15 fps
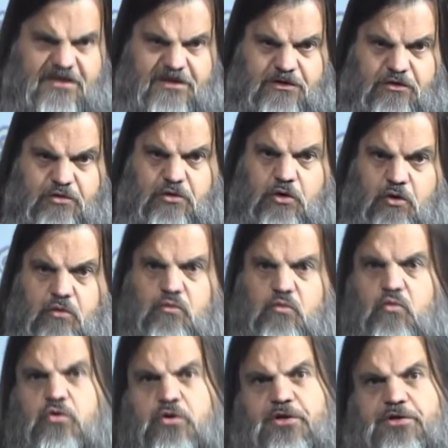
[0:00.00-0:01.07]
In your
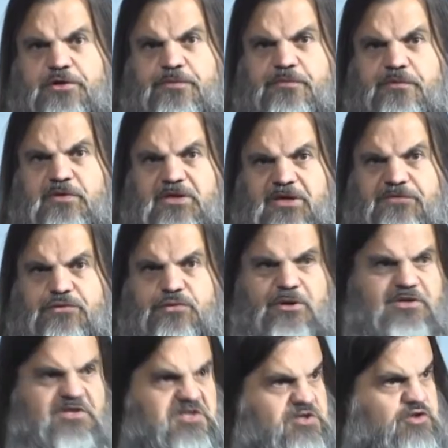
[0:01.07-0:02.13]
own work, if
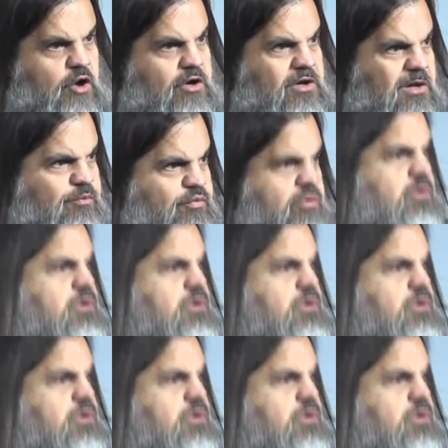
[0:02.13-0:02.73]
you're at a startup,